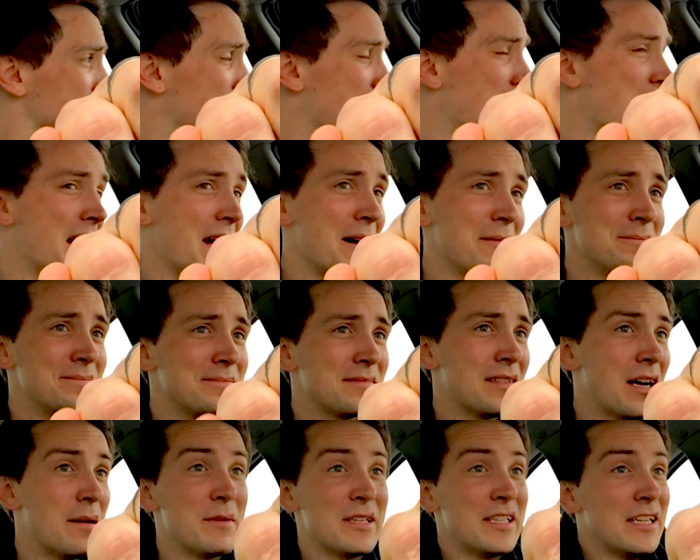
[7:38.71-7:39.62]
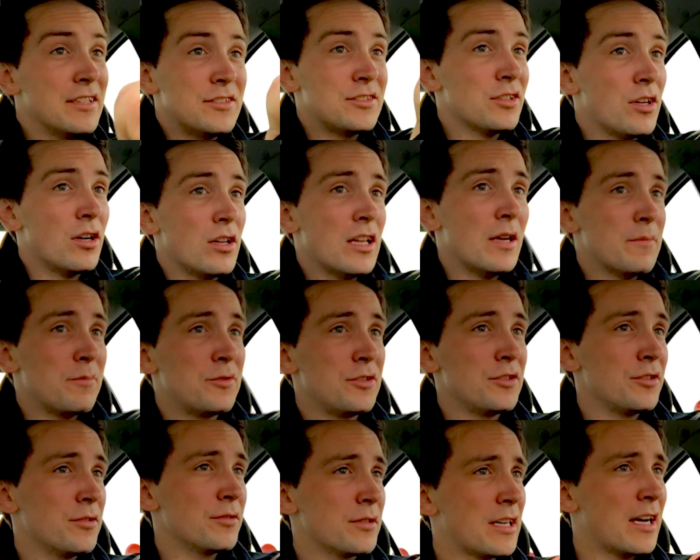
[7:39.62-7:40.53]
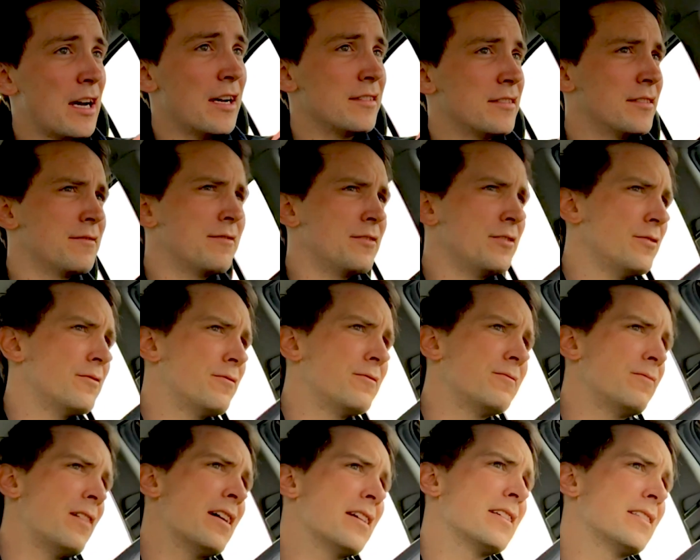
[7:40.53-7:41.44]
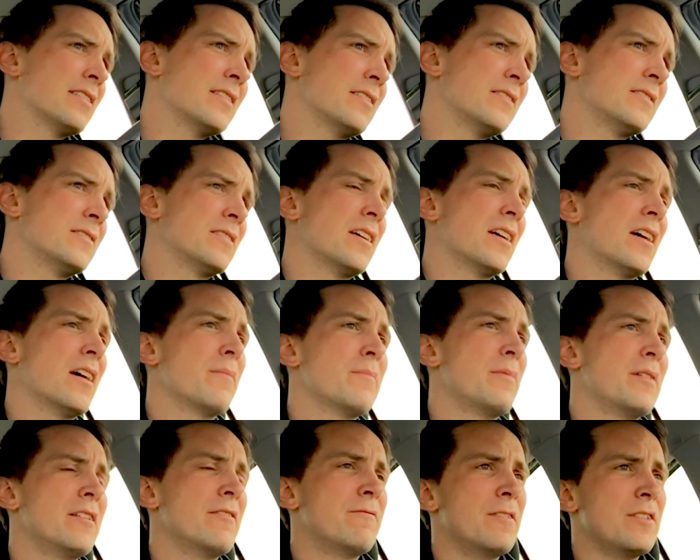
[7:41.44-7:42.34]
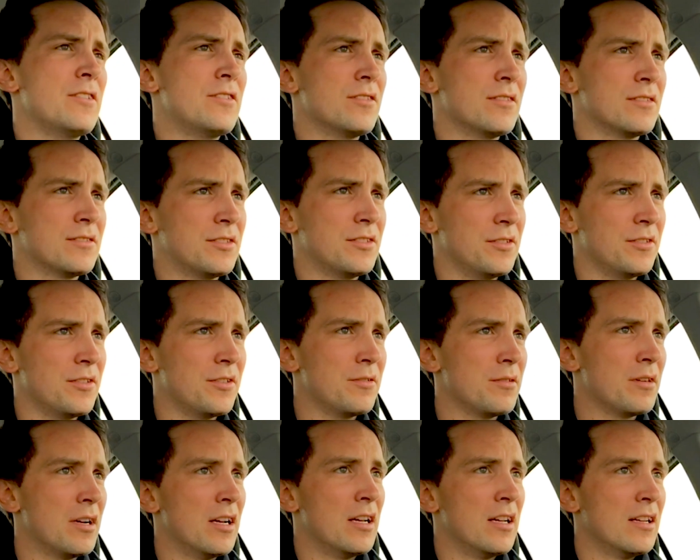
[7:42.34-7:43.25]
Yeah, I mean, it's all up to you guys if you find it beneficial to you.